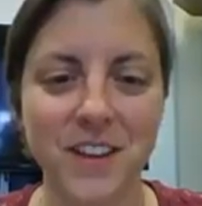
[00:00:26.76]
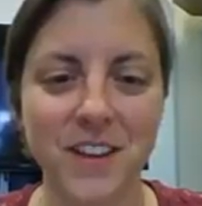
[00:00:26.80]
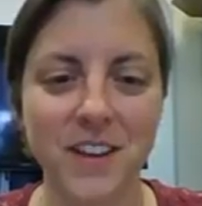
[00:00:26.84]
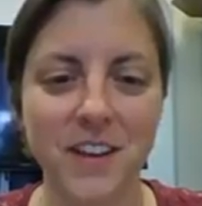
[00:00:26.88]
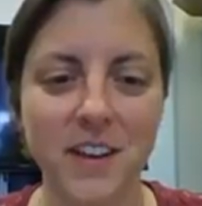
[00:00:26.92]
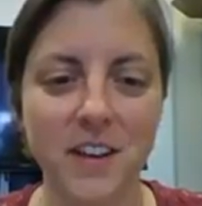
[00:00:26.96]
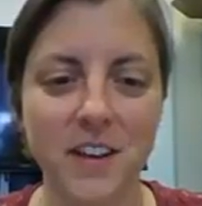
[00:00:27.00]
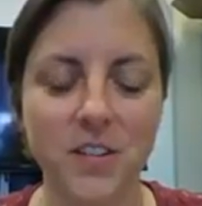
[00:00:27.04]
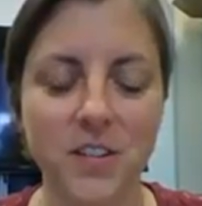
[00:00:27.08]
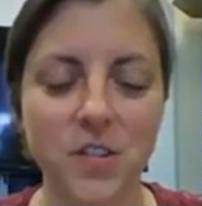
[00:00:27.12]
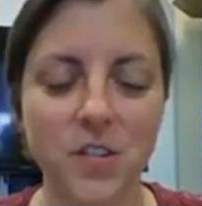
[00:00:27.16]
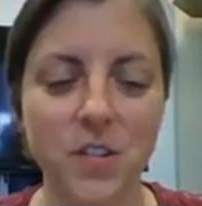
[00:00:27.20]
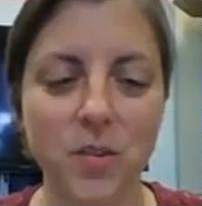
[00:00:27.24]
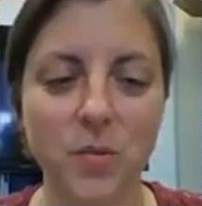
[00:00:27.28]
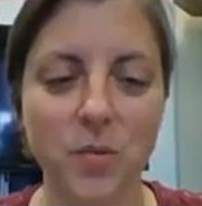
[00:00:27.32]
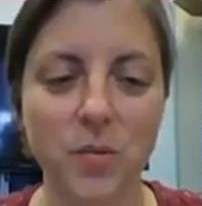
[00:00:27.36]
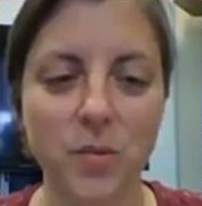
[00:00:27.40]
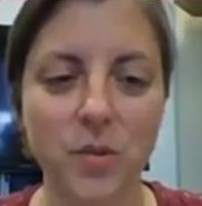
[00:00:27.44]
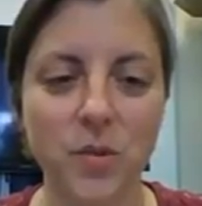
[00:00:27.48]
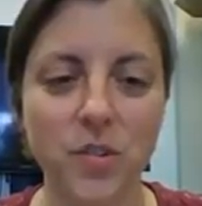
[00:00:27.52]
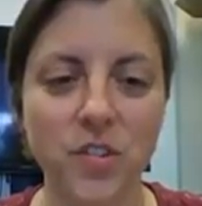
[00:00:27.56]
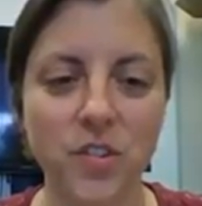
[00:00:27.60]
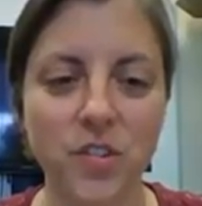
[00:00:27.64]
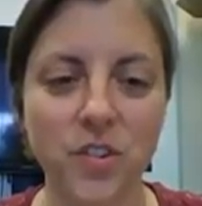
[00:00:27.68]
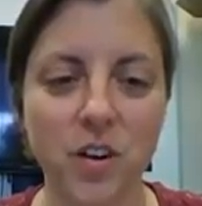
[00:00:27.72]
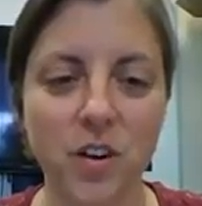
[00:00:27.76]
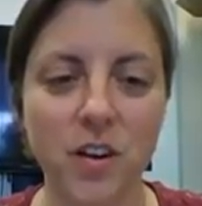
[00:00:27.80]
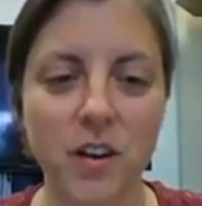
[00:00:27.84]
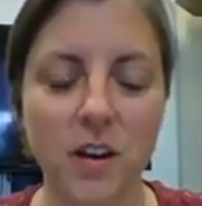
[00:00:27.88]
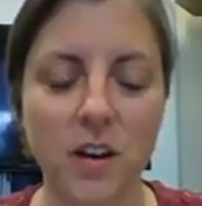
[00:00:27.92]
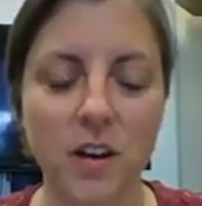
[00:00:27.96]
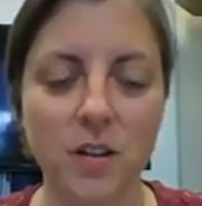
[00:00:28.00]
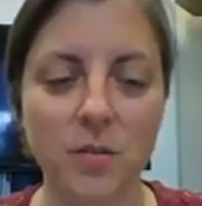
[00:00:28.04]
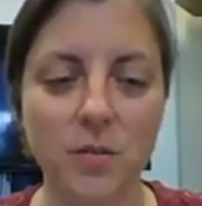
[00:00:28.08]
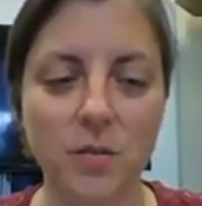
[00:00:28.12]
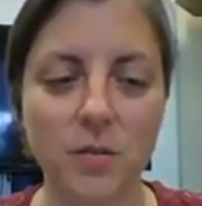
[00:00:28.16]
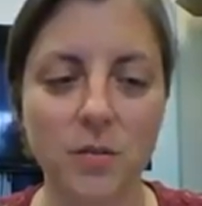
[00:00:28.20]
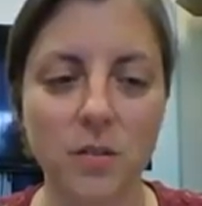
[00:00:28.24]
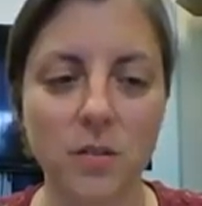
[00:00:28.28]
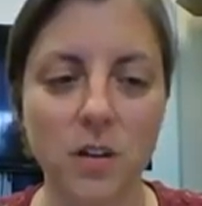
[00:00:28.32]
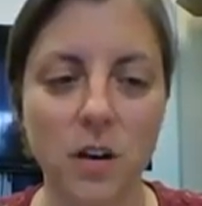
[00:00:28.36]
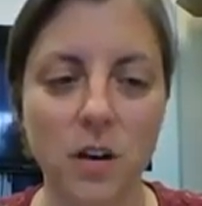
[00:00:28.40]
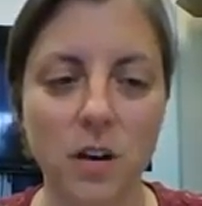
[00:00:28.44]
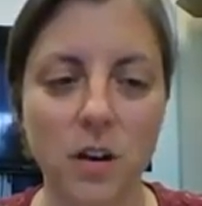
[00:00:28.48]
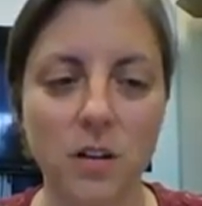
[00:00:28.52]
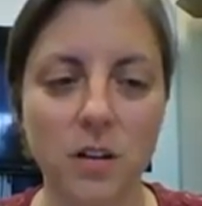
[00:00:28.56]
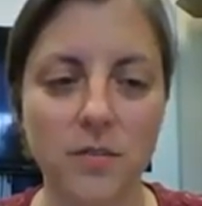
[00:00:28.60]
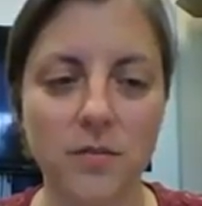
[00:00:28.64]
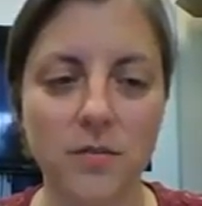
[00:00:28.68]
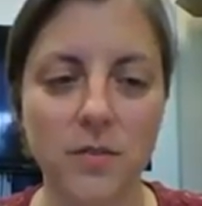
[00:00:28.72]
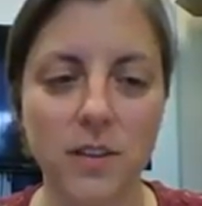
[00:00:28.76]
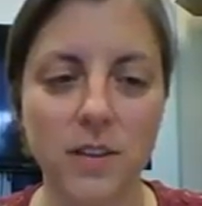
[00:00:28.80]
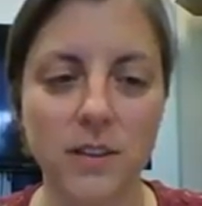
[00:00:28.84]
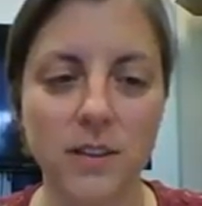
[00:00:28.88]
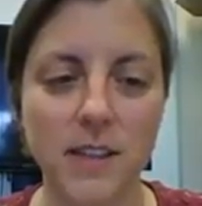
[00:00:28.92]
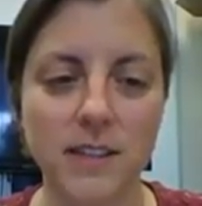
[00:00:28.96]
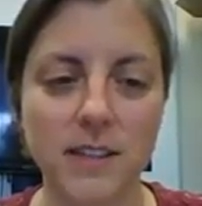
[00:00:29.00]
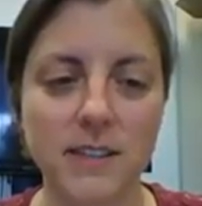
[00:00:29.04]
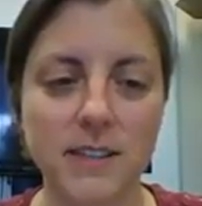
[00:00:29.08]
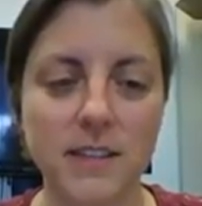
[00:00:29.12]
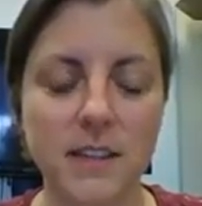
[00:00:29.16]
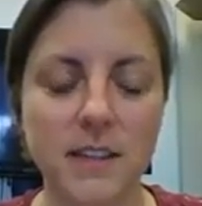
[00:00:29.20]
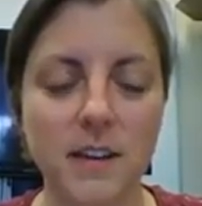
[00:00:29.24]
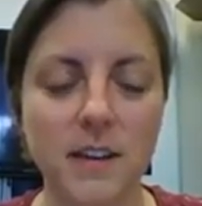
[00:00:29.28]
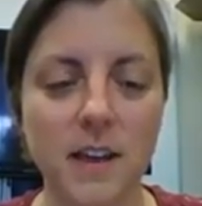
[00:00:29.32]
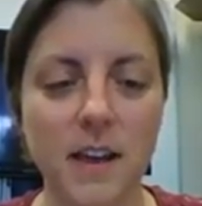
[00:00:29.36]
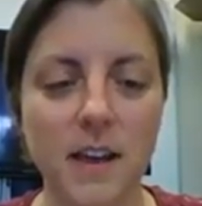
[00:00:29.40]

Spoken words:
Okay, so we'll start off the lesson.